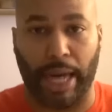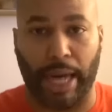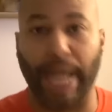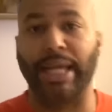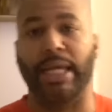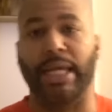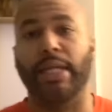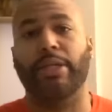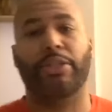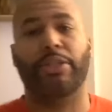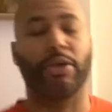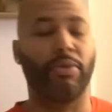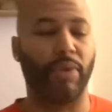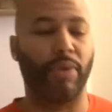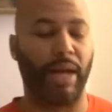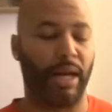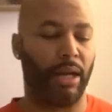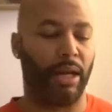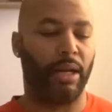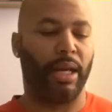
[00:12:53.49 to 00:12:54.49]
I get it too.
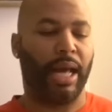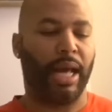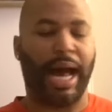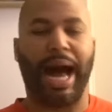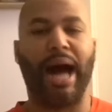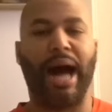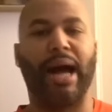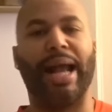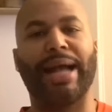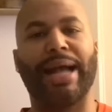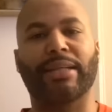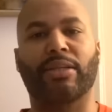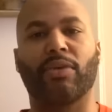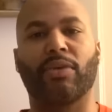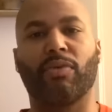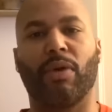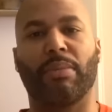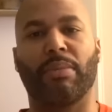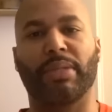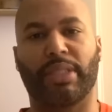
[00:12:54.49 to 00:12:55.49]
Well, I ask a
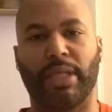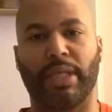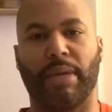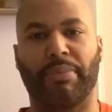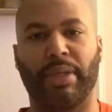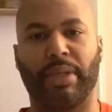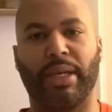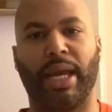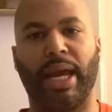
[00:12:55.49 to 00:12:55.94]
woman something.